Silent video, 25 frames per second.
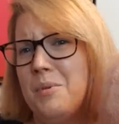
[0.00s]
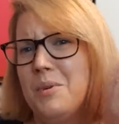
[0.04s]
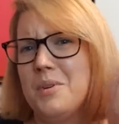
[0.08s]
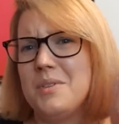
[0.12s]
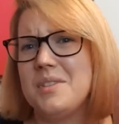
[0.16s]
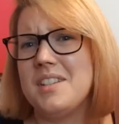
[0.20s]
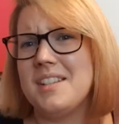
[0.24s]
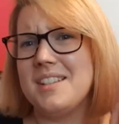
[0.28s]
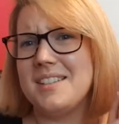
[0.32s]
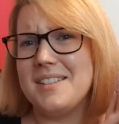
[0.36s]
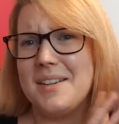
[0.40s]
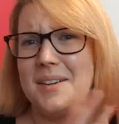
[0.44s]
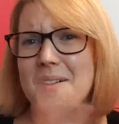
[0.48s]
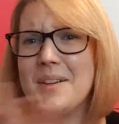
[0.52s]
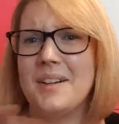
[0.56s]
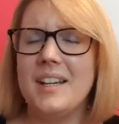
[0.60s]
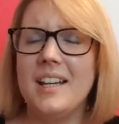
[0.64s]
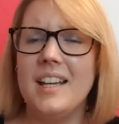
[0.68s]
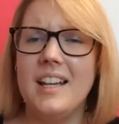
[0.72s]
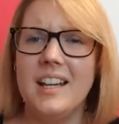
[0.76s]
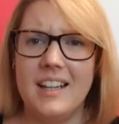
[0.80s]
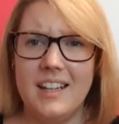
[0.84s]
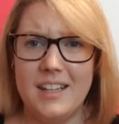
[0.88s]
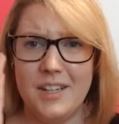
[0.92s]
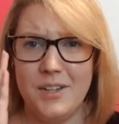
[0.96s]
Potter, so
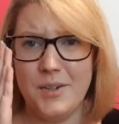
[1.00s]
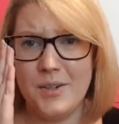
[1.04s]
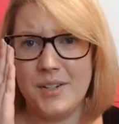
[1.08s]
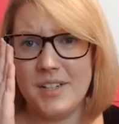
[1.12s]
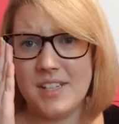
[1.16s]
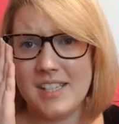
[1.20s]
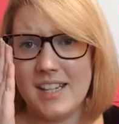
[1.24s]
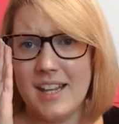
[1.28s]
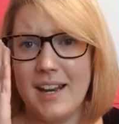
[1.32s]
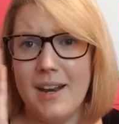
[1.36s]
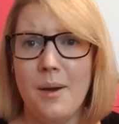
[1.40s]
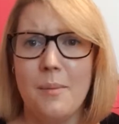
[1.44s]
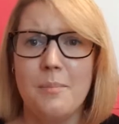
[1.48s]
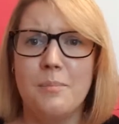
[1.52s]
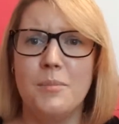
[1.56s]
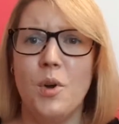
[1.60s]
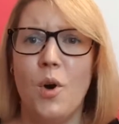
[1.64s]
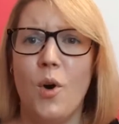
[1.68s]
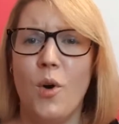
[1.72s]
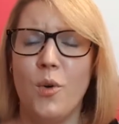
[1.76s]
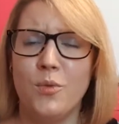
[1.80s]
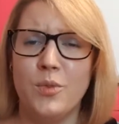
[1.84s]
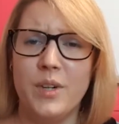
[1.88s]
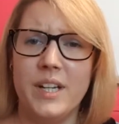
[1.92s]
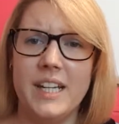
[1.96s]
clearly you can tell I'm
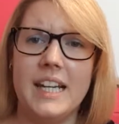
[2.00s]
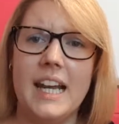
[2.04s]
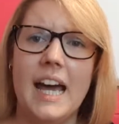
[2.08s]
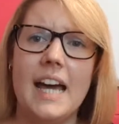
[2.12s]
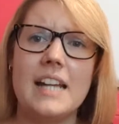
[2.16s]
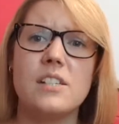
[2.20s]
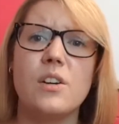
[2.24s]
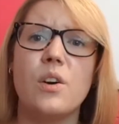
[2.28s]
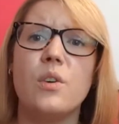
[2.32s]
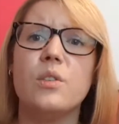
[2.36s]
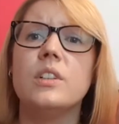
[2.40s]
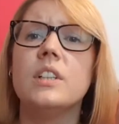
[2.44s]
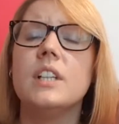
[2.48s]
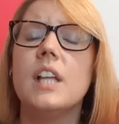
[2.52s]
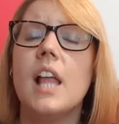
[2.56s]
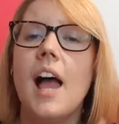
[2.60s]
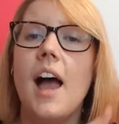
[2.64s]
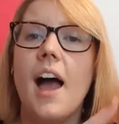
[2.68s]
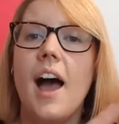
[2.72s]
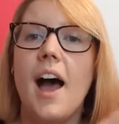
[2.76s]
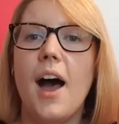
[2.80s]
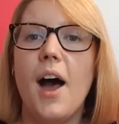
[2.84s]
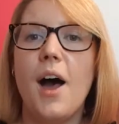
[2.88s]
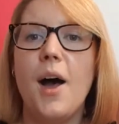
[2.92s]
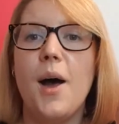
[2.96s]
not a real adult.
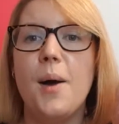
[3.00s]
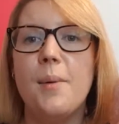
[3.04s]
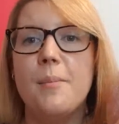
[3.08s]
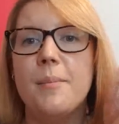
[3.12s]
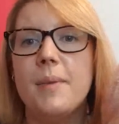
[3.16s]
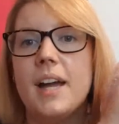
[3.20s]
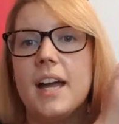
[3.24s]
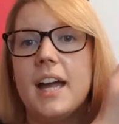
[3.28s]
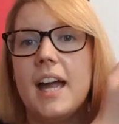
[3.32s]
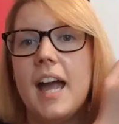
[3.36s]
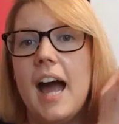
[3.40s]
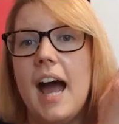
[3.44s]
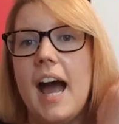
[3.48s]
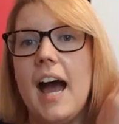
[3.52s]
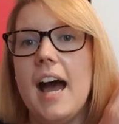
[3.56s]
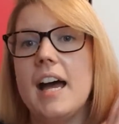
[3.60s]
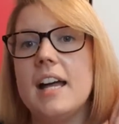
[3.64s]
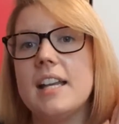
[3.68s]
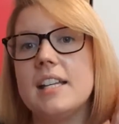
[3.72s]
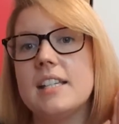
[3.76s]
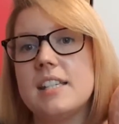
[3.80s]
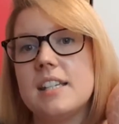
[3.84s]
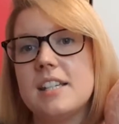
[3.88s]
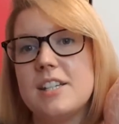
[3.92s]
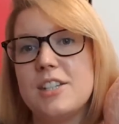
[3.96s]

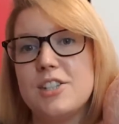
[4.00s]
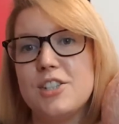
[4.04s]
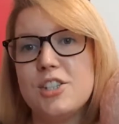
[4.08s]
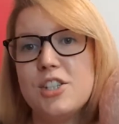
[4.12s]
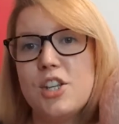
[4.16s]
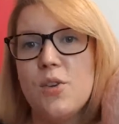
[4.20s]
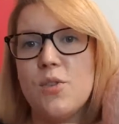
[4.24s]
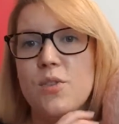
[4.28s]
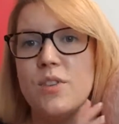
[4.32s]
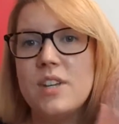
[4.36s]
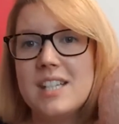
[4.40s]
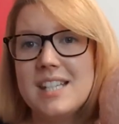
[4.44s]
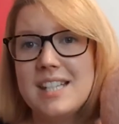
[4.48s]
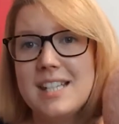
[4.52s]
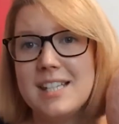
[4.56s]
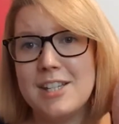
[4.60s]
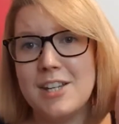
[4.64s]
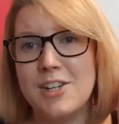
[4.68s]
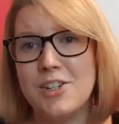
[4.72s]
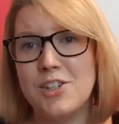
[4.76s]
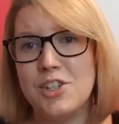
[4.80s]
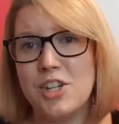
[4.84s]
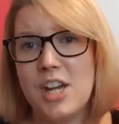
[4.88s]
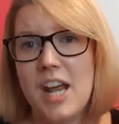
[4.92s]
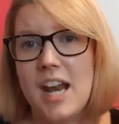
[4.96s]
And so this is
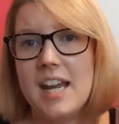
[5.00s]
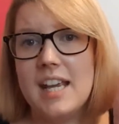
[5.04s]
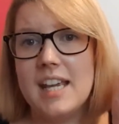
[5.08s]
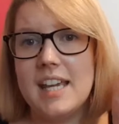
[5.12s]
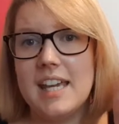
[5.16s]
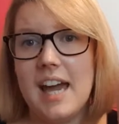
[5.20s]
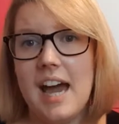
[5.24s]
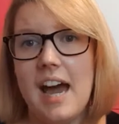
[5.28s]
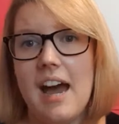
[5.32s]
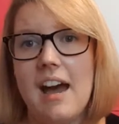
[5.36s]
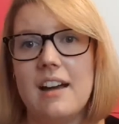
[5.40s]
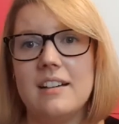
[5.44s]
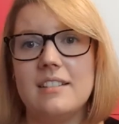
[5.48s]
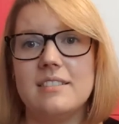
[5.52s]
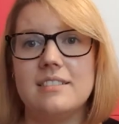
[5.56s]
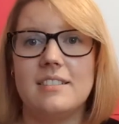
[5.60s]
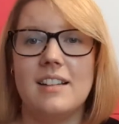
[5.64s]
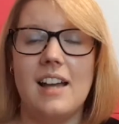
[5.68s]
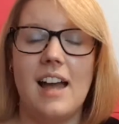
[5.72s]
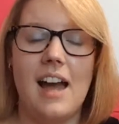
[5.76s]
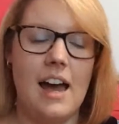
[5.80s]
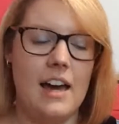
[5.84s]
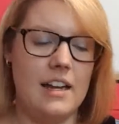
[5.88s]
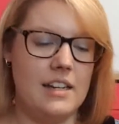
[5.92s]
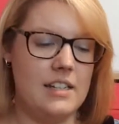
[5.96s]
a jelly cat,
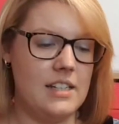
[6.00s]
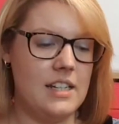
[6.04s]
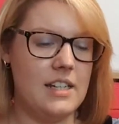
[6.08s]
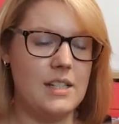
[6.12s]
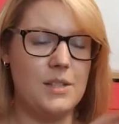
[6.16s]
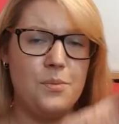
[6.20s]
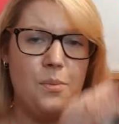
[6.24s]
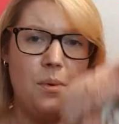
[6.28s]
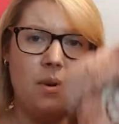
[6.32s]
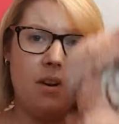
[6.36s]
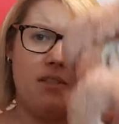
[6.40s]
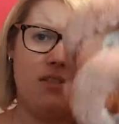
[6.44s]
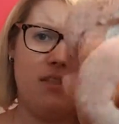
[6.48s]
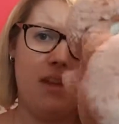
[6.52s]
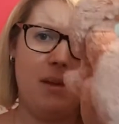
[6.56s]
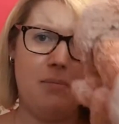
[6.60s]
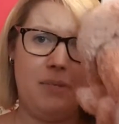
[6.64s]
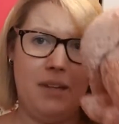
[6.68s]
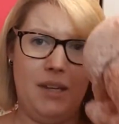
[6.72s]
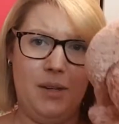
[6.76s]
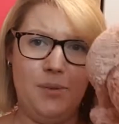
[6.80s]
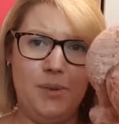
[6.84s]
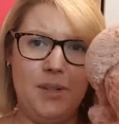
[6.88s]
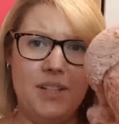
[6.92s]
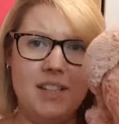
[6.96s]
and it's one of their
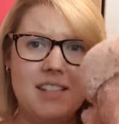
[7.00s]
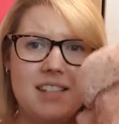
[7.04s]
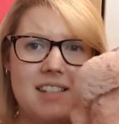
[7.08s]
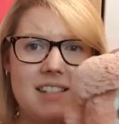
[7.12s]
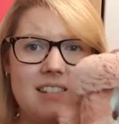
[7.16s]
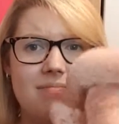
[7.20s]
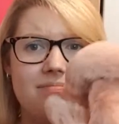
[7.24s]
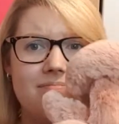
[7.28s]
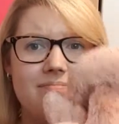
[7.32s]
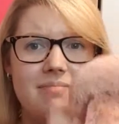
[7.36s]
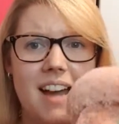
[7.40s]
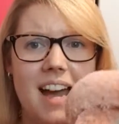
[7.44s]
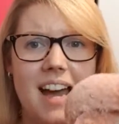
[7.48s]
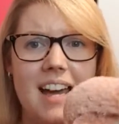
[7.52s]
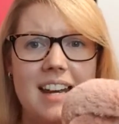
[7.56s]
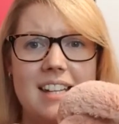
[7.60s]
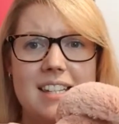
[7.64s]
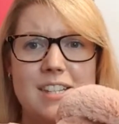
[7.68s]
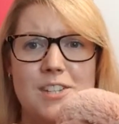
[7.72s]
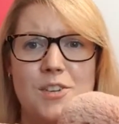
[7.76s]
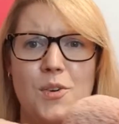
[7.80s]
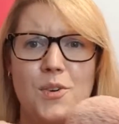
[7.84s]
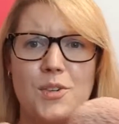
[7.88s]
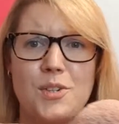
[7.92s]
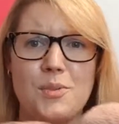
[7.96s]
big ones, and
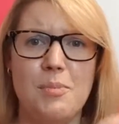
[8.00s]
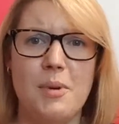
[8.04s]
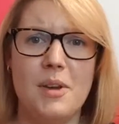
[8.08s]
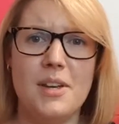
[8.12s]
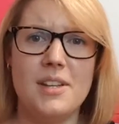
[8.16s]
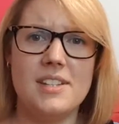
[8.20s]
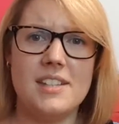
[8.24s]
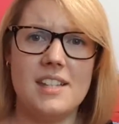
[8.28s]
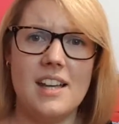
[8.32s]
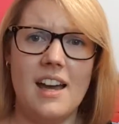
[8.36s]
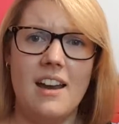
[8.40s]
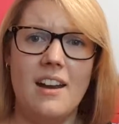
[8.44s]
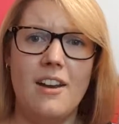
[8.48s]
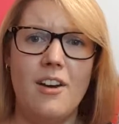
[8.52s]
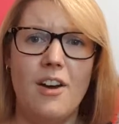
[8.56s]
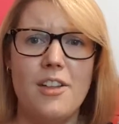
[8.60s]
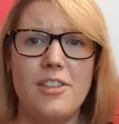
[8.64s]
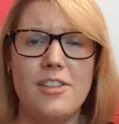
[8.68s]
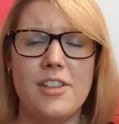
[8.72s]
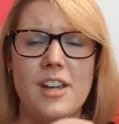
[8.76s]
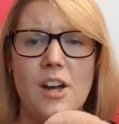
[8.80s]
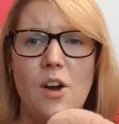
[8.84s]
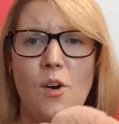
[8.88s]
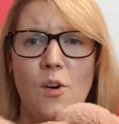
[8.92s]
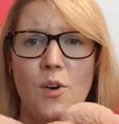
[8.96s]
it's an octopus, and I
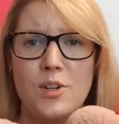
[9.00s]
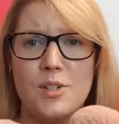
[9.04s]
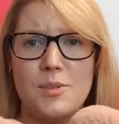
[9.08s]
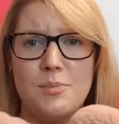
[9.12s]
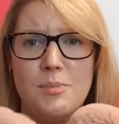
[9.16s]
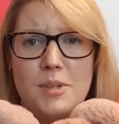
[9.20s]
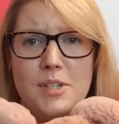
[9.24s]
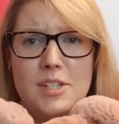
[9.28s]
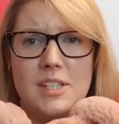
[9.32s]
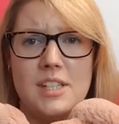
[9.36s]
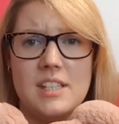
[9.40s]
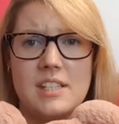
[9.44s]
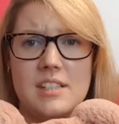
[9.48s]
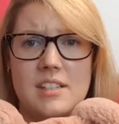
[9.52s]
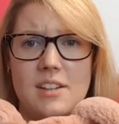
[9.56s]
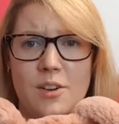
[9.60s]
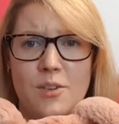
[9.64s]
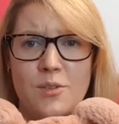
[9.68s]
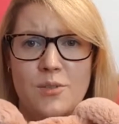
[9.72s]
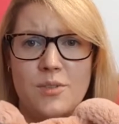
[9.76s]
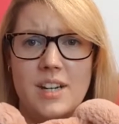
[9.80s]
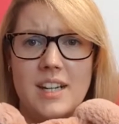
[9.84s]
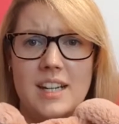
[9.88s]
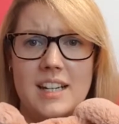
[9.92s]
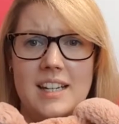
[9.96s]
think octopuses
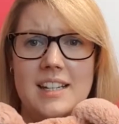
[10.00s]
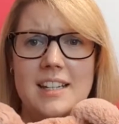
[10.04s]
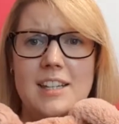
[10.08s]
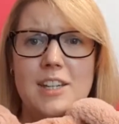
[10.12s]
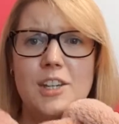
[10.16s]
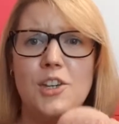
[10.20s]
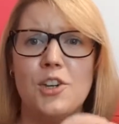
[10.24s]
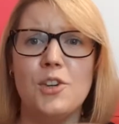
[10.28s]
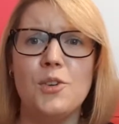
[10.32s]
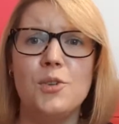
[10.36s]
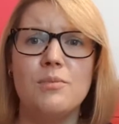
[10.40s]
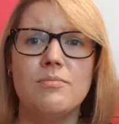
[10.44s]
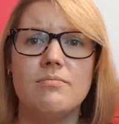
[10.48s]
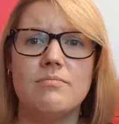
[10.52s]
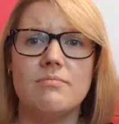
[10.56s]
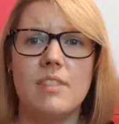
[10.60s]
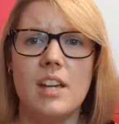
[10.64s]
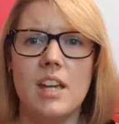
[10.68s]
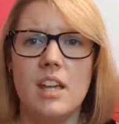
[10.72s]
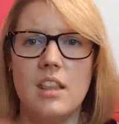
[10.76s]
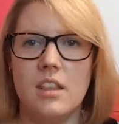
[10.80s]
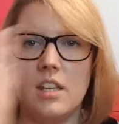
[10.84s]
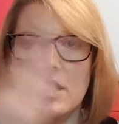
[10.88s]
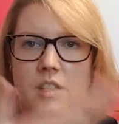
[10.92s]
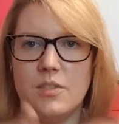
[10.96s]
are really cute
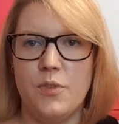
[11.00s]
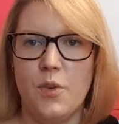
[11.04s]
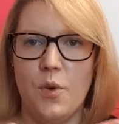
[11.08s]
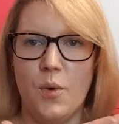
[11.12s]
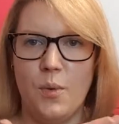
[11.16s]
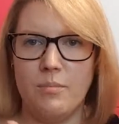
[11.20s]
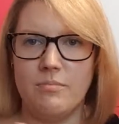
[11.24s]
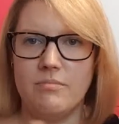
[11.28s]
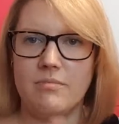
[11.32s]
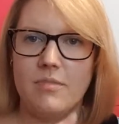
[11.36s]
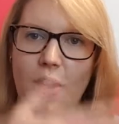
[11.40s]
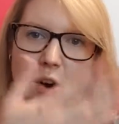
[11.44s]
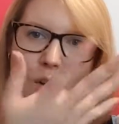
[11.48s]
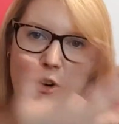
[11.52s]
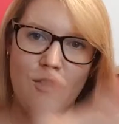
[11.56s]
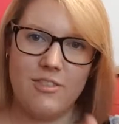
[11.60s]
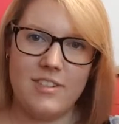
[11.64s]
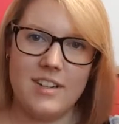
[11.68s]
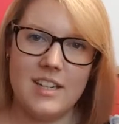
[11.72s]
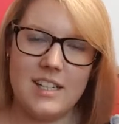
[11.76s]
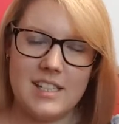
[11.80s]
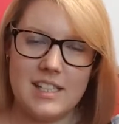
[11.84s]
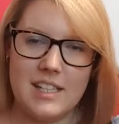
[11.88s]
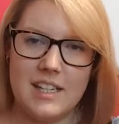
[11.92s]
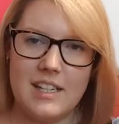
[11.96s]
in this form,
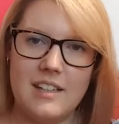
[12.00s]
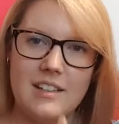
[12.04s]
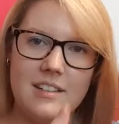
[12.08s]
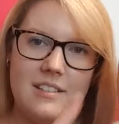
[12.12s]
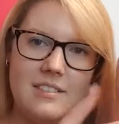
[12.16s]
obviously.